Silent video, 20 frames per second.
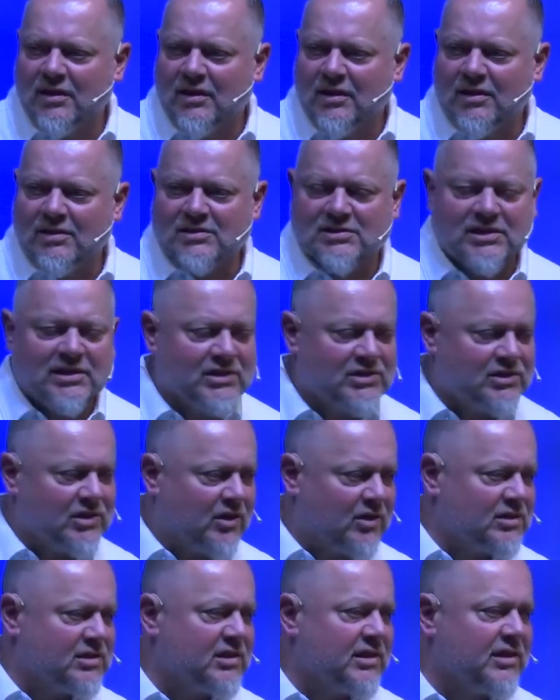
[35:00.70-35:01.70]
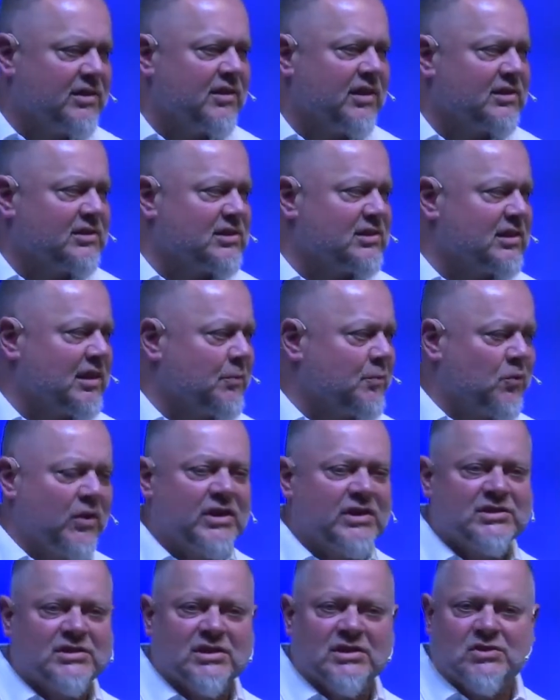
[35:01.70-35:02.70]
You see, it's our sin that
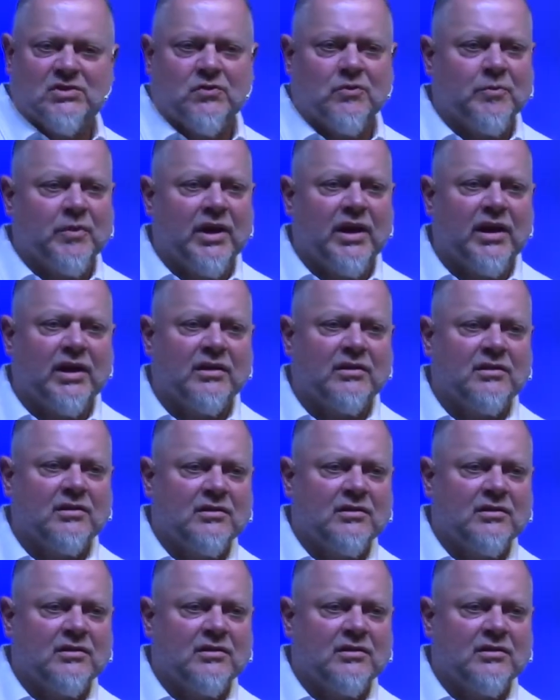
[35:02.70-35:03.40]
separates us from God.